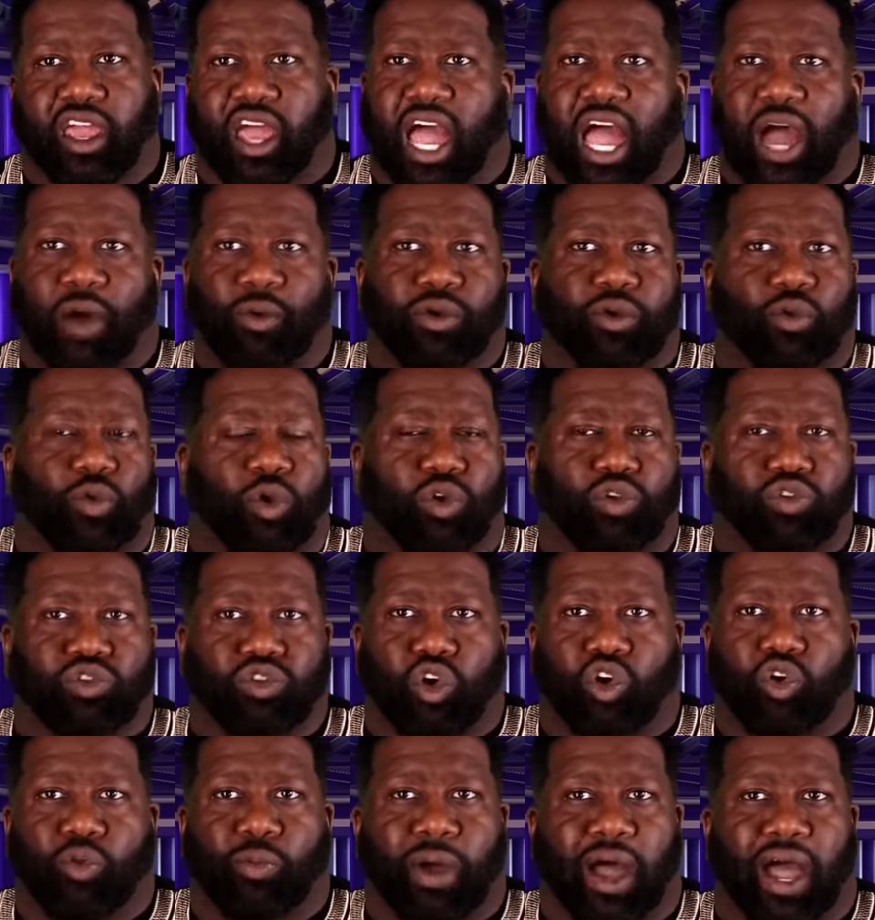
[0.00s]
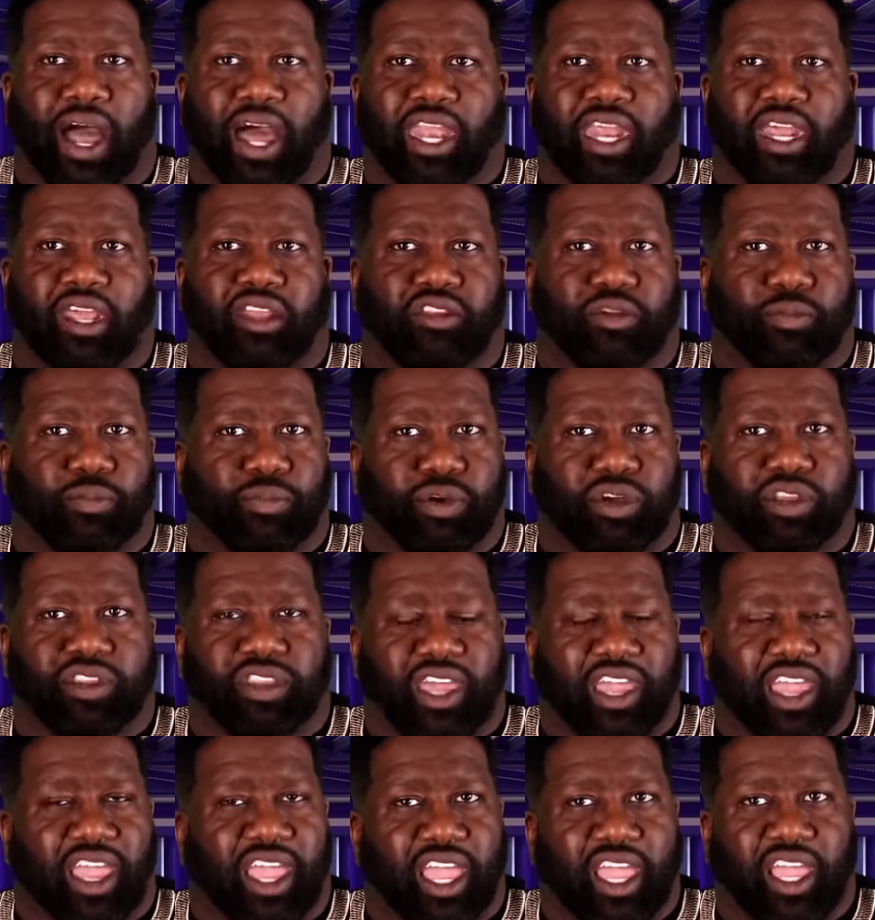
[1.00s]
I wouldn't want nobody to
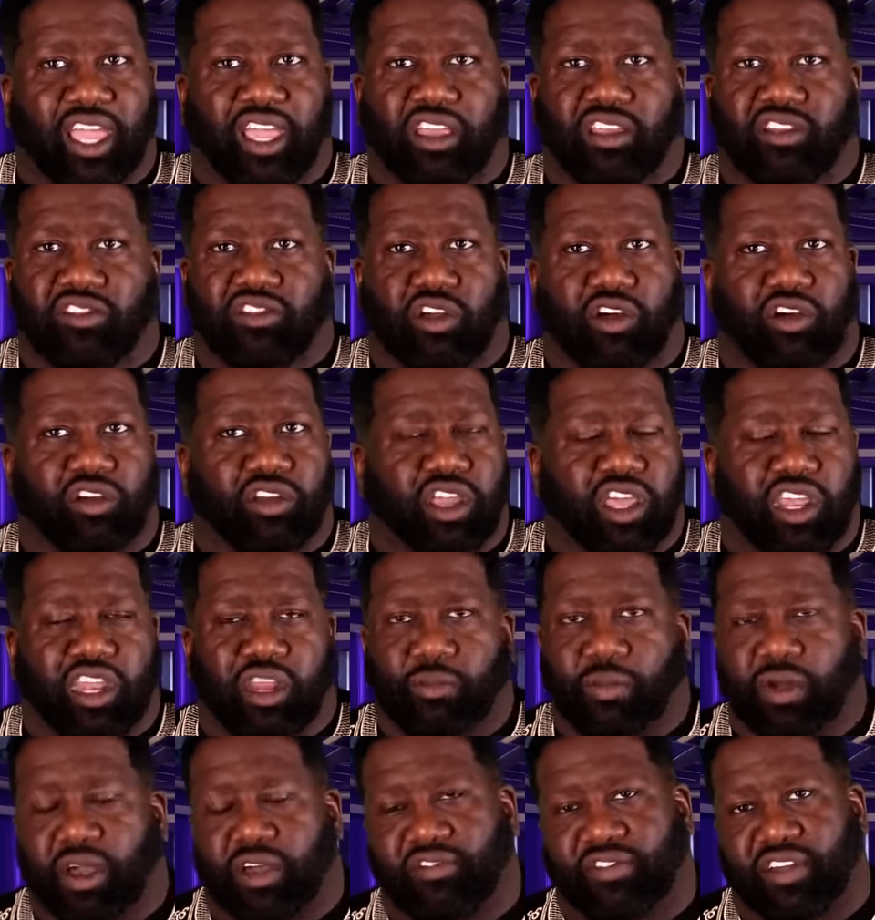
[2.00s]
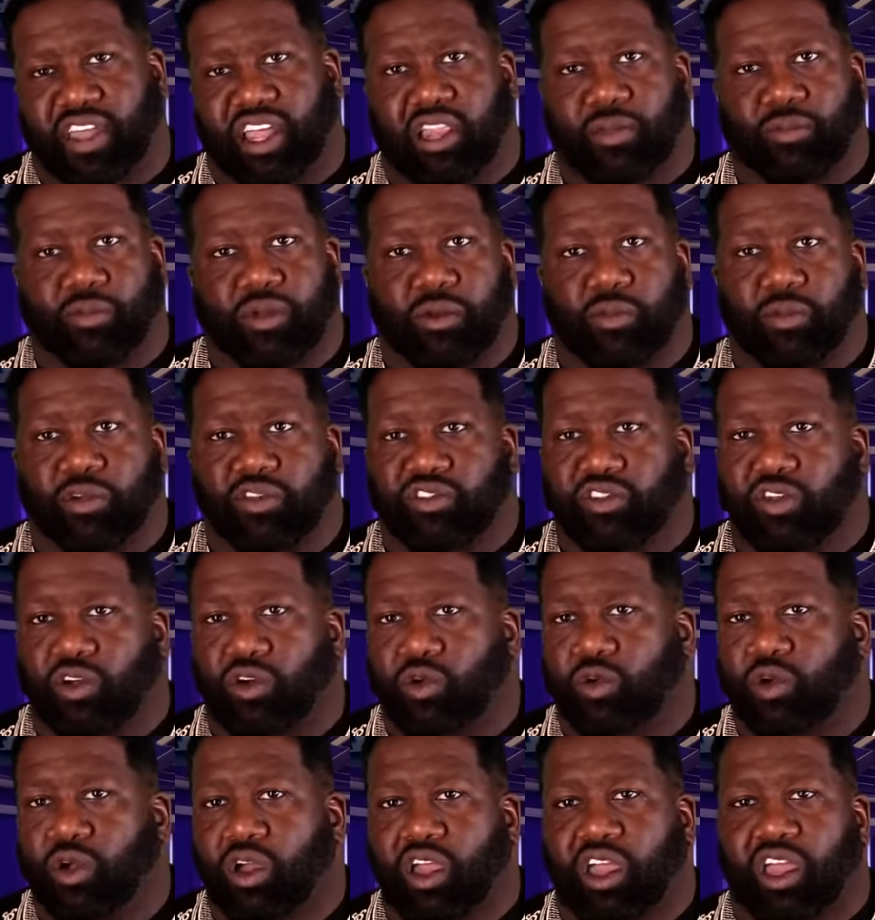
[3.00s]
put their hands on any of my family members.
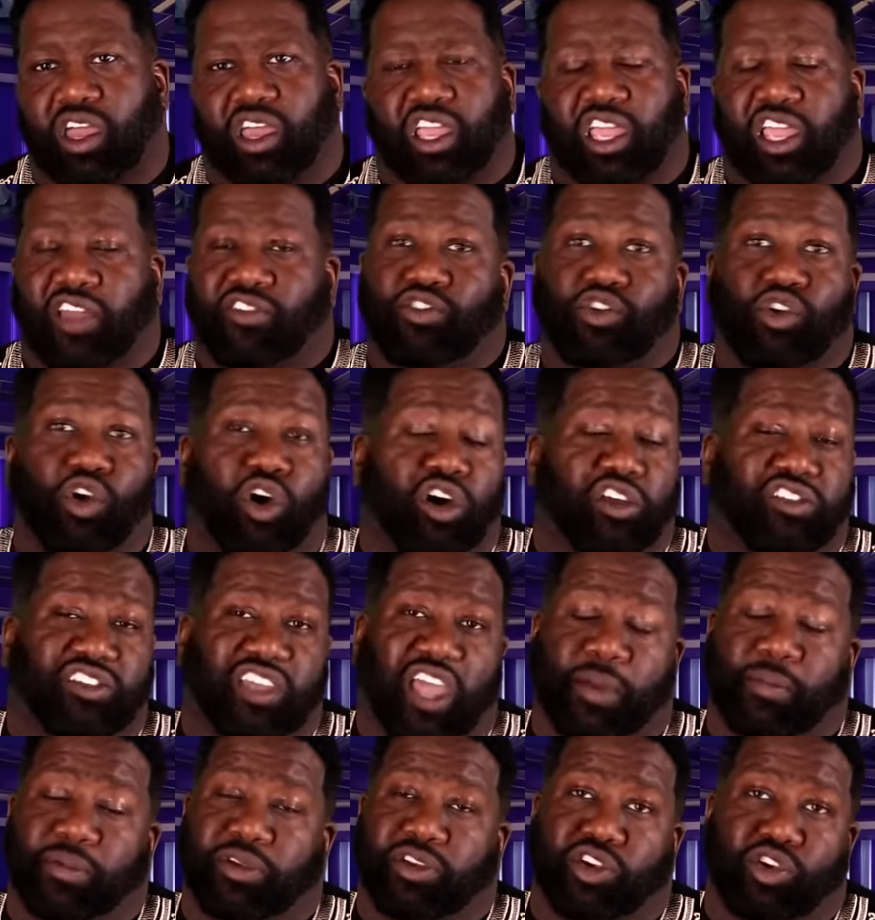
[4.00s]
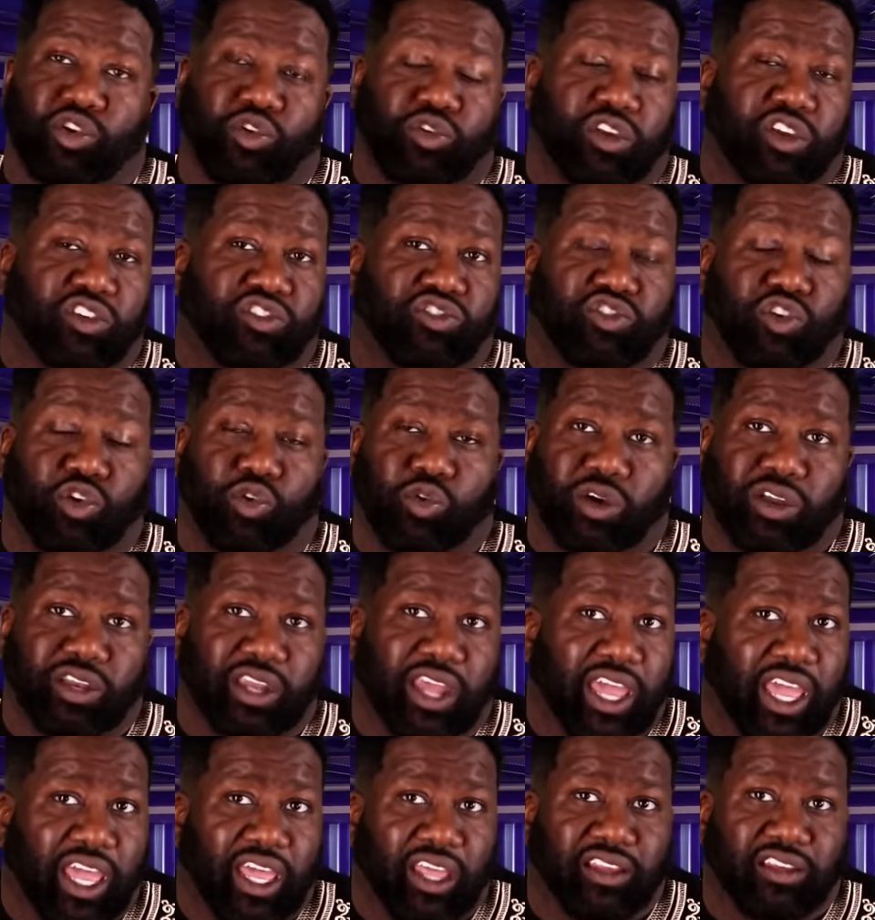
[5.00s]
So if you are a type of dude that's
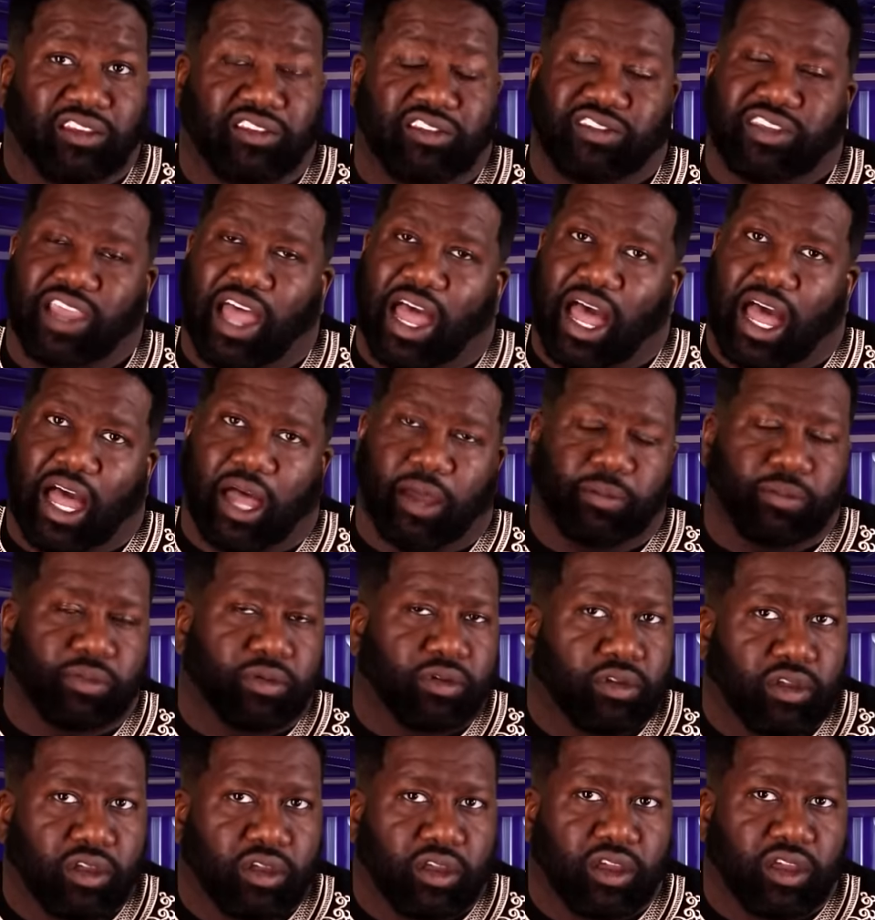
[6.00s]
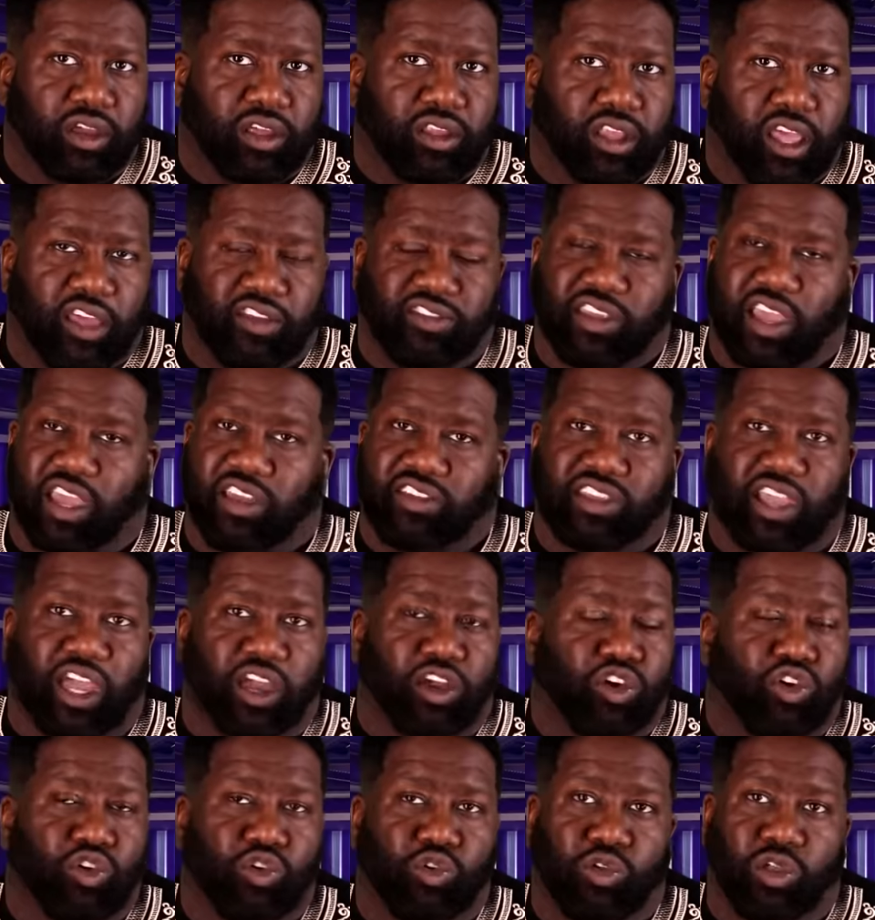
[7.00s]
doing that, stop. That's not, that's
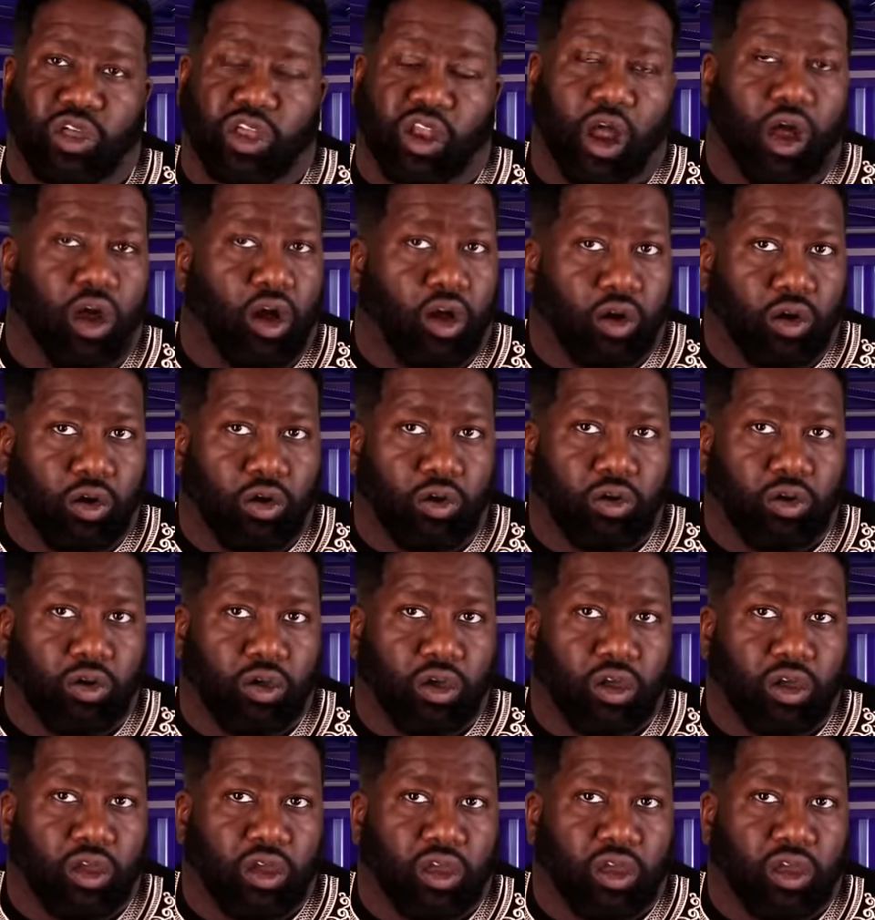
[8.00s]
not cool at all.